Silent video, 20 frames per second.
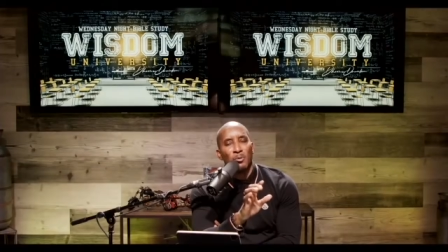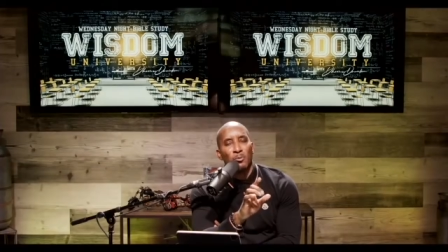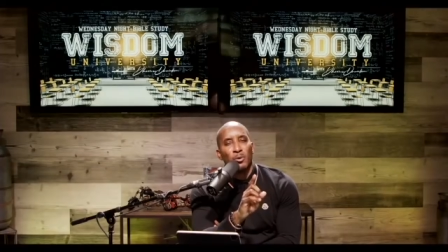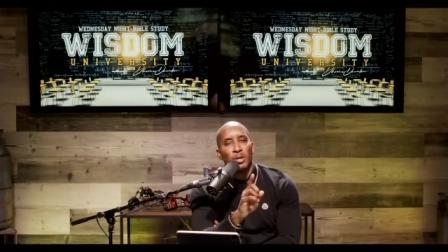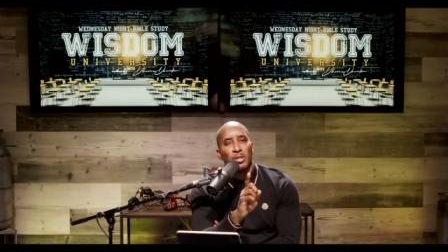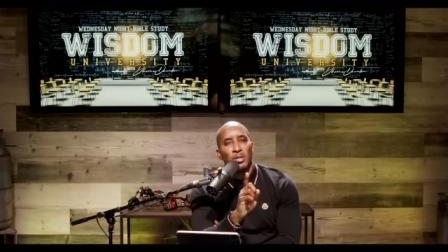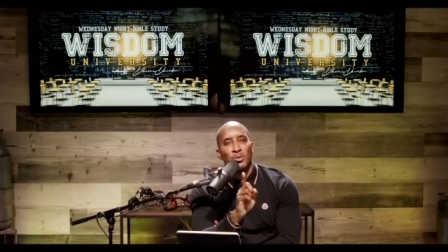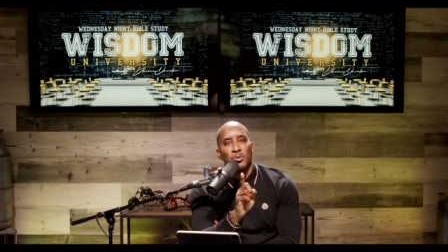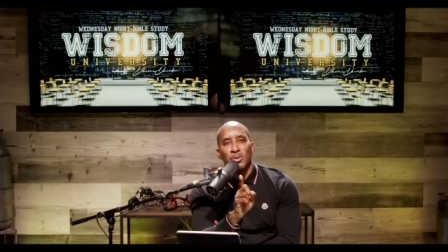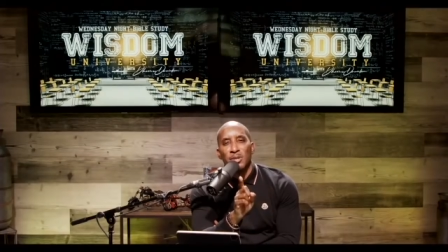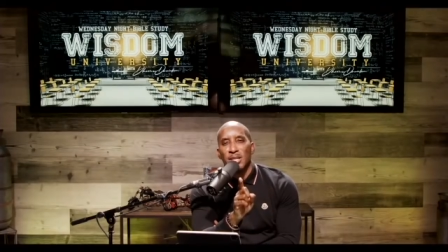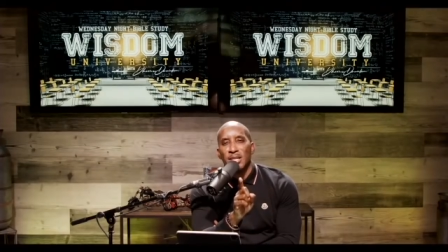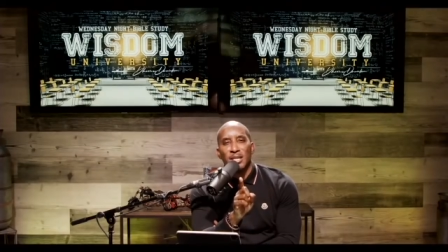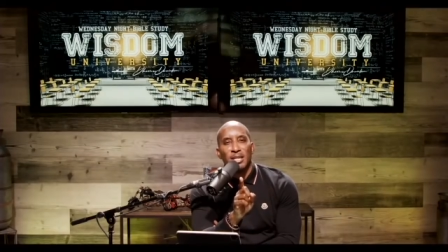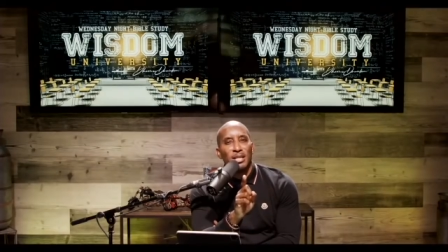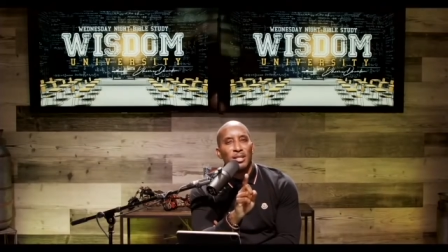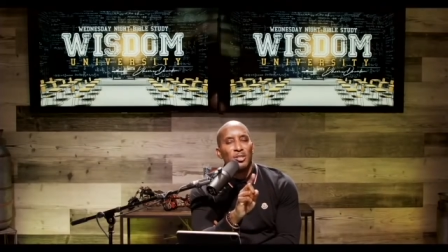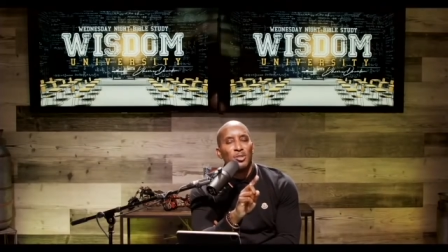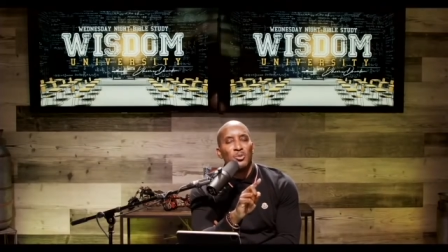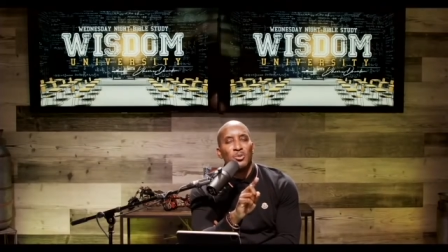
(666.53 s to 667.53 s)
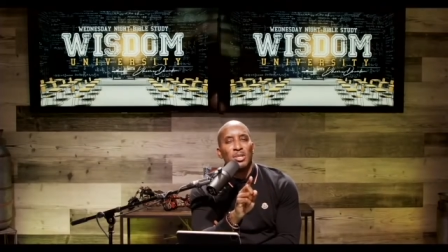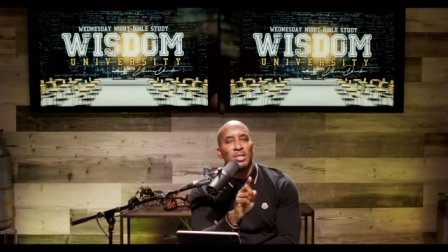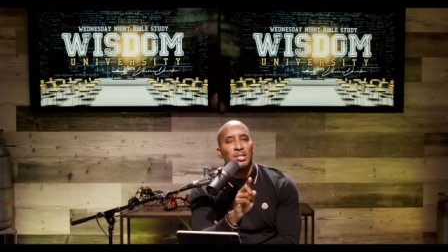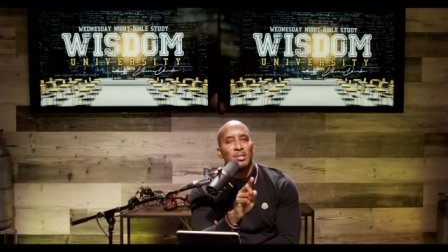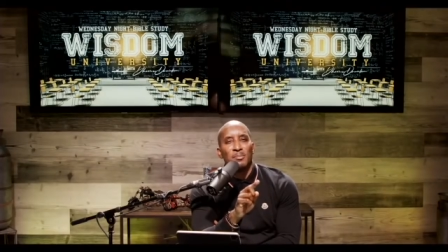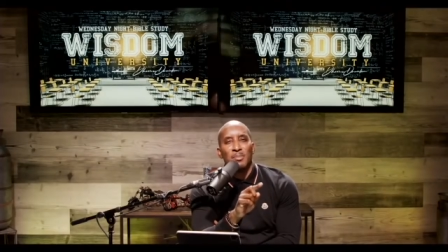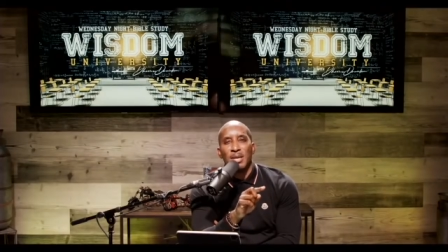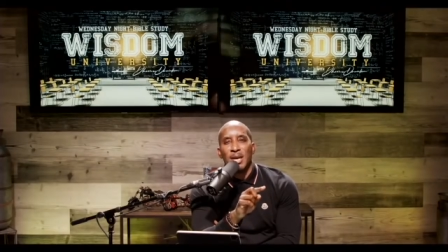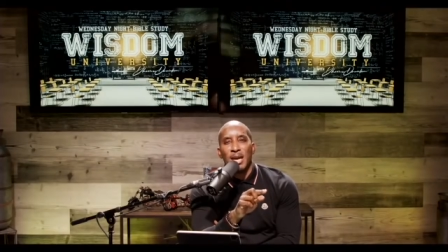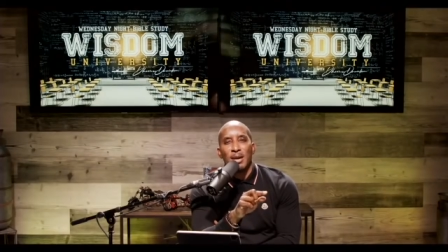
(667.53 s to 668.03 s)
but when you need it, you need
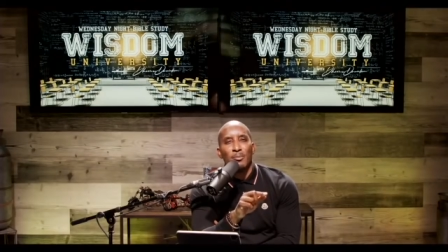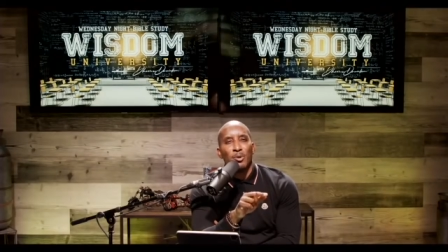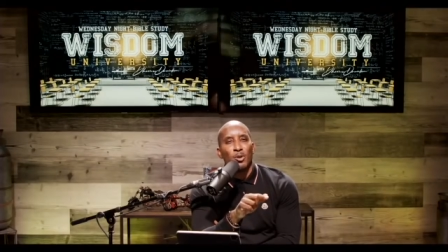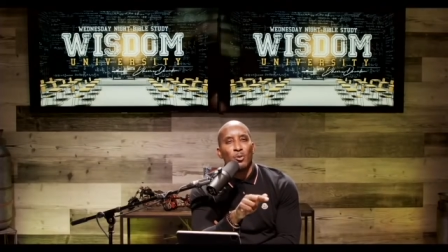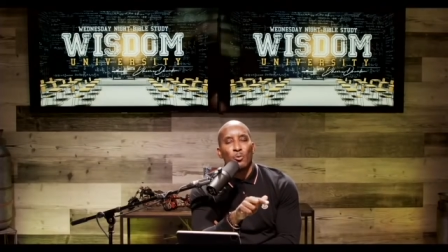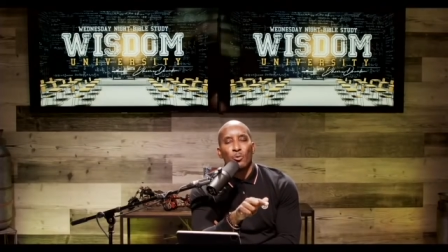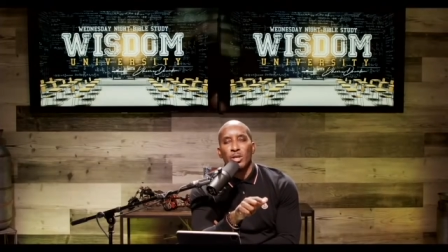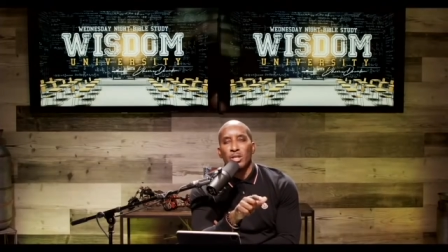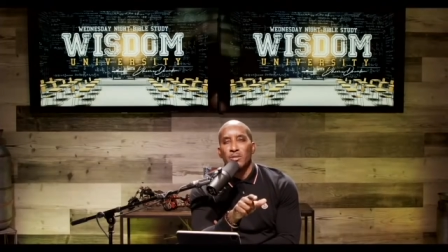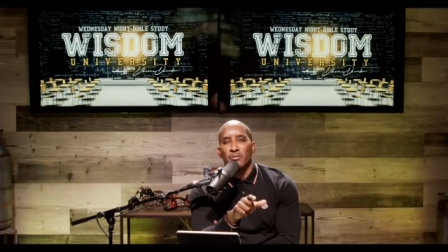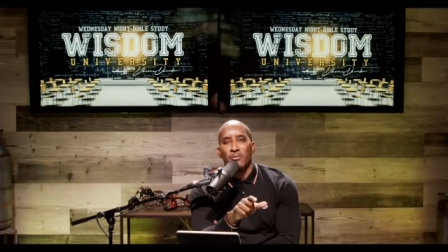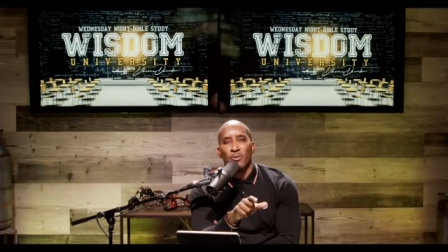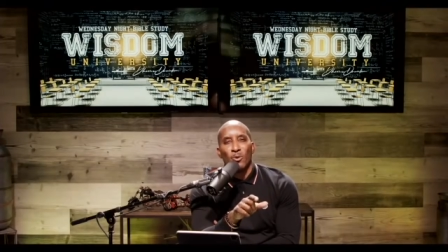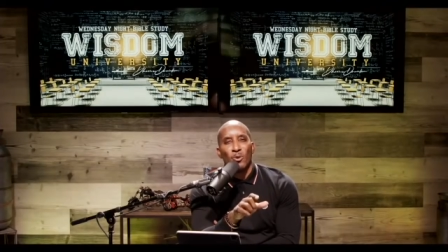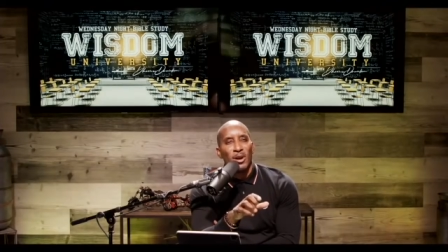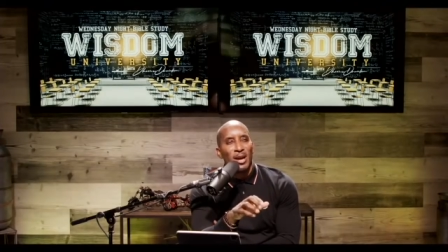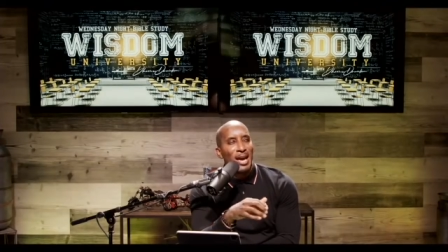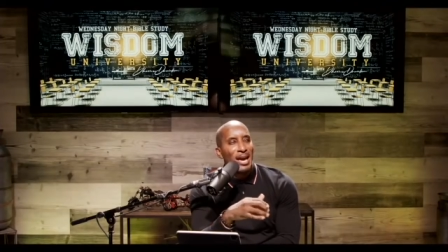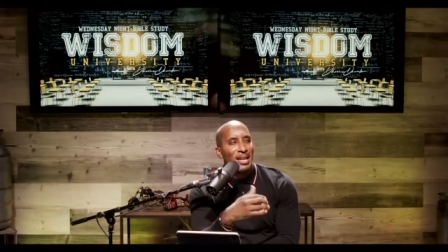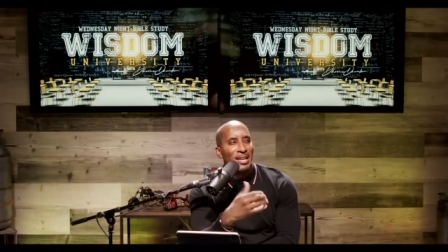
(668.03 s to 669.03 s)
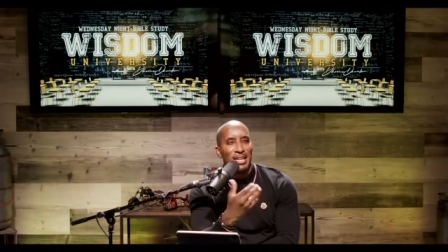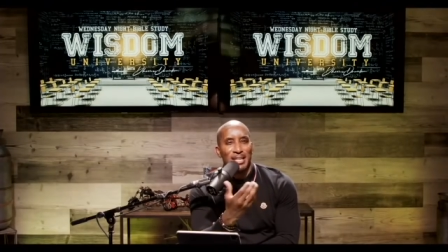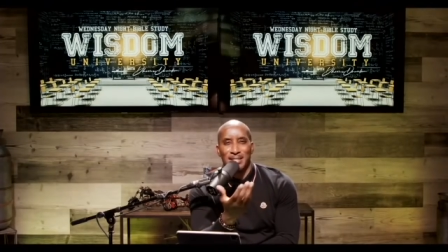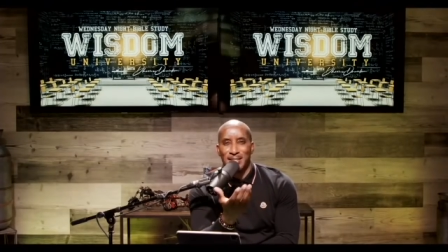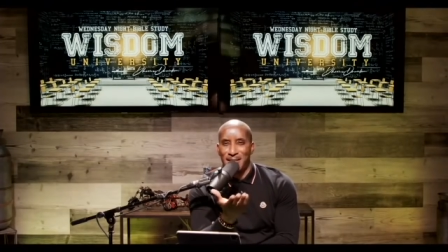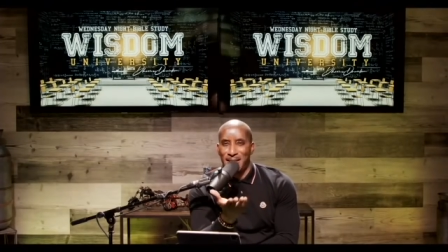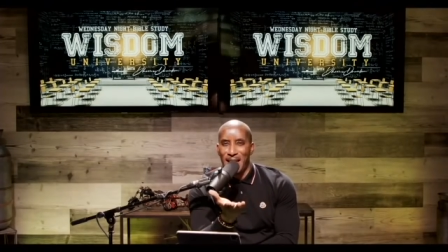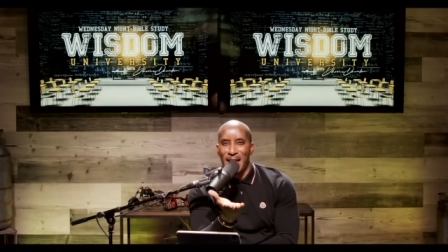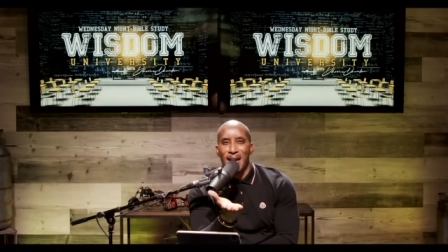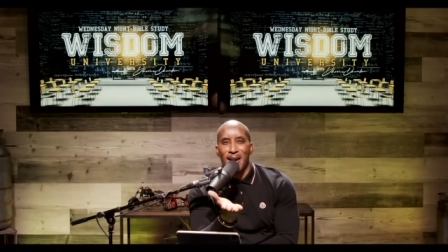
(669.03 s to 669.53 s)
to be able to reach for it and it's
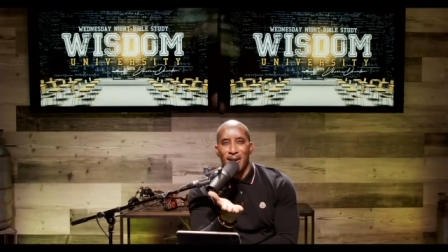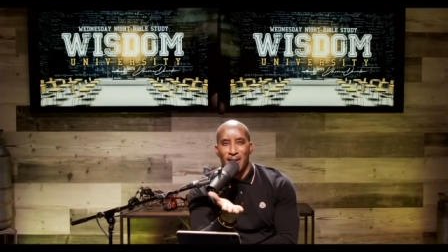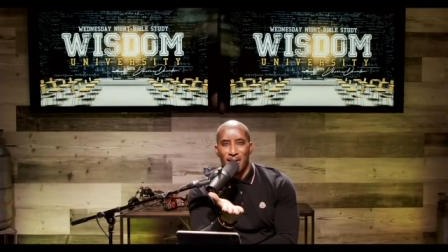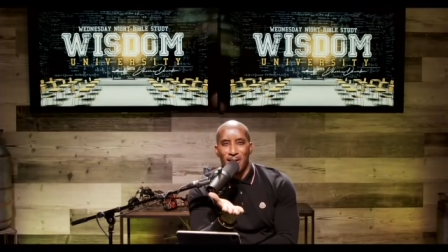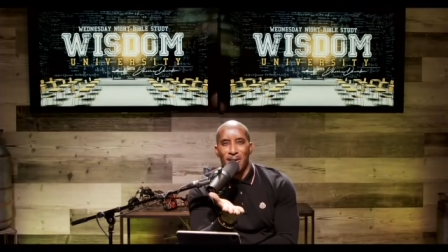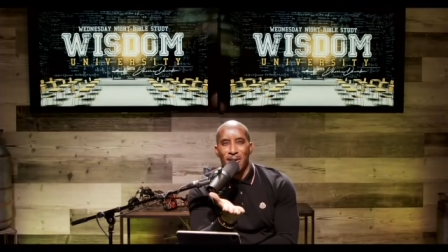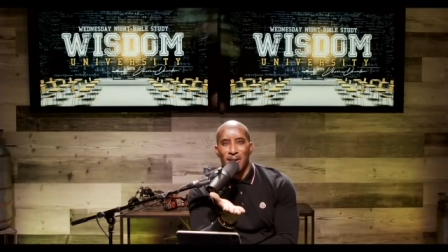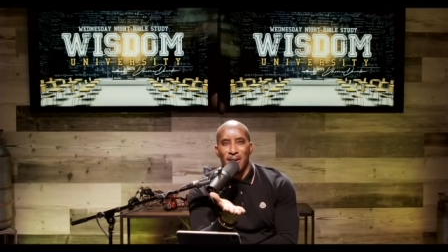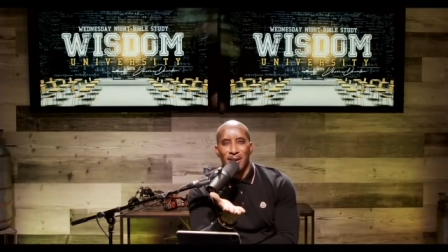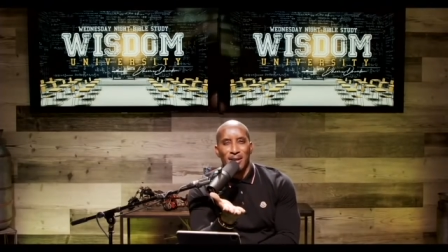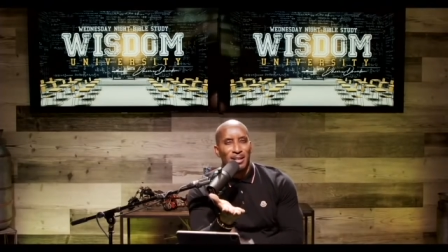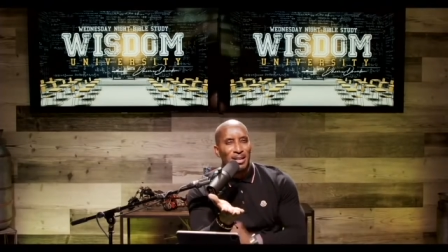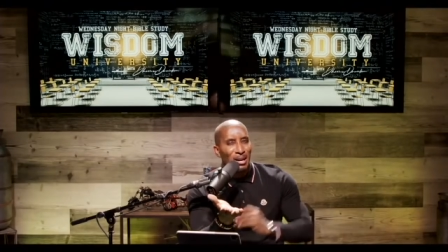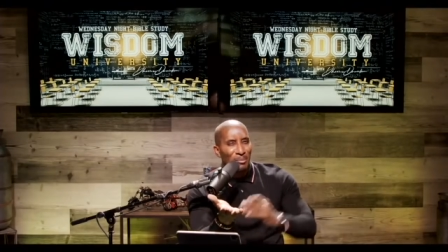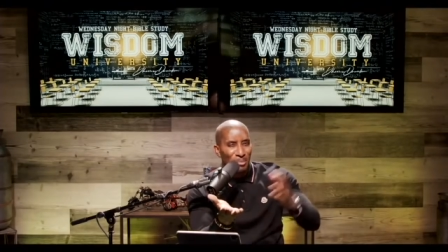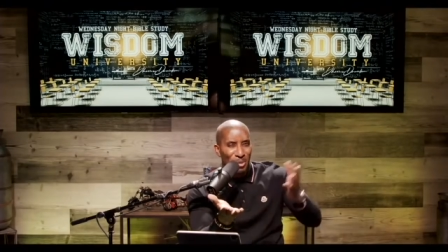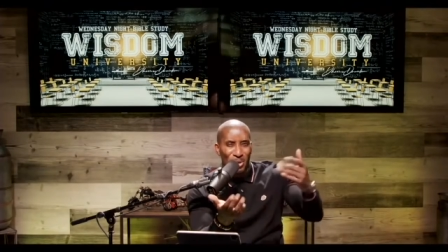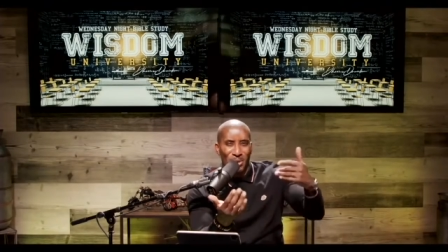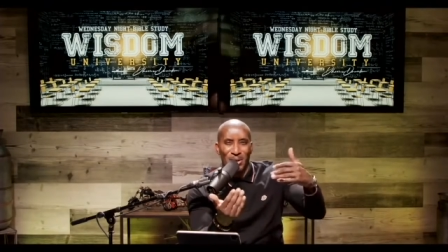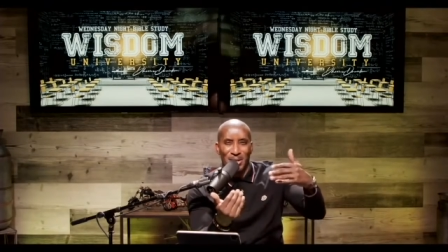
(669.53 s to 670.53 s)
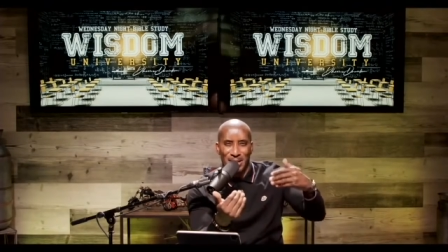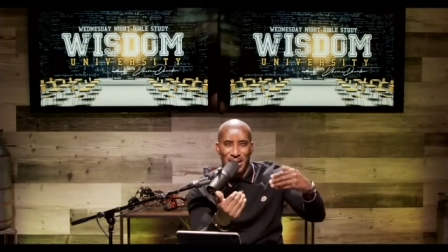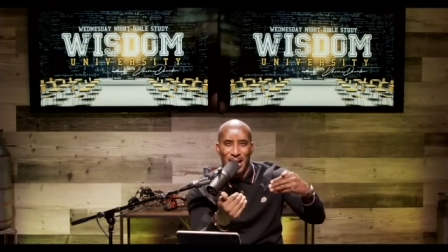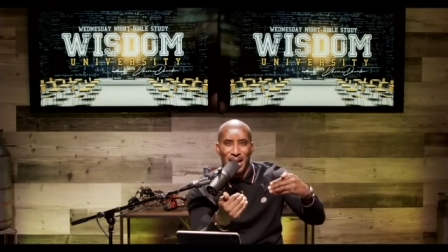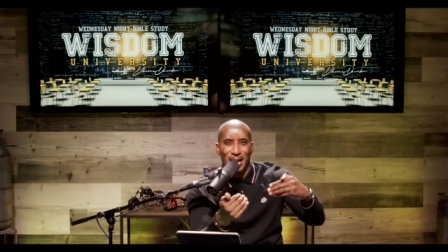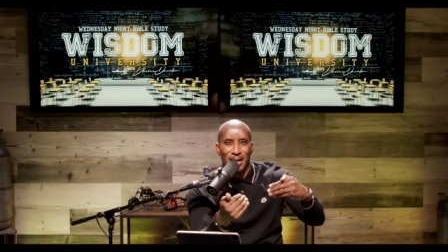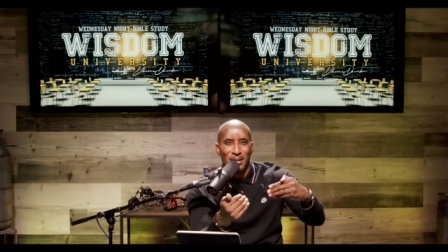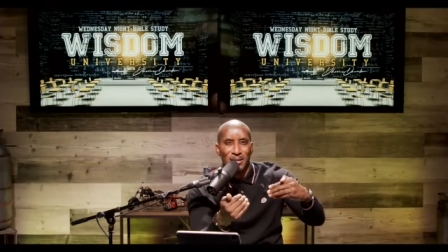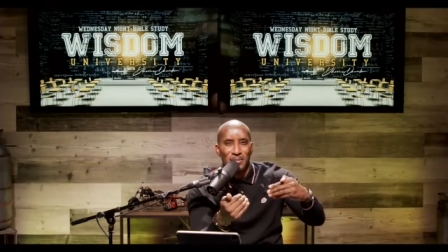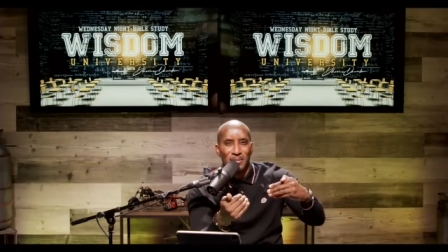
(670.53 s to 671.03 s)
there. Come on
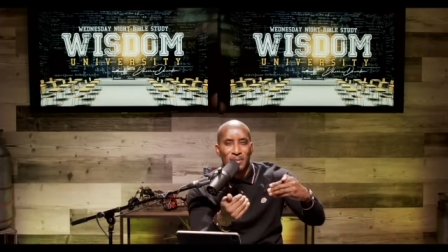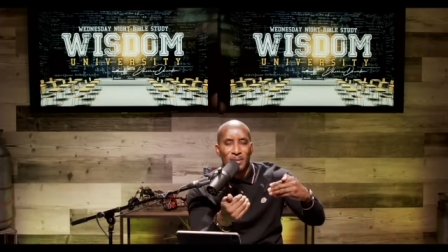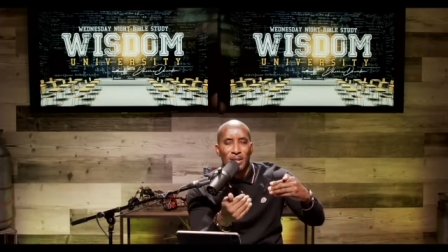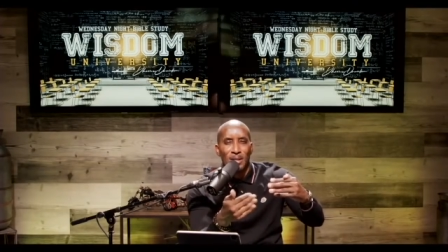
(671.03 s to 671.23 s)
now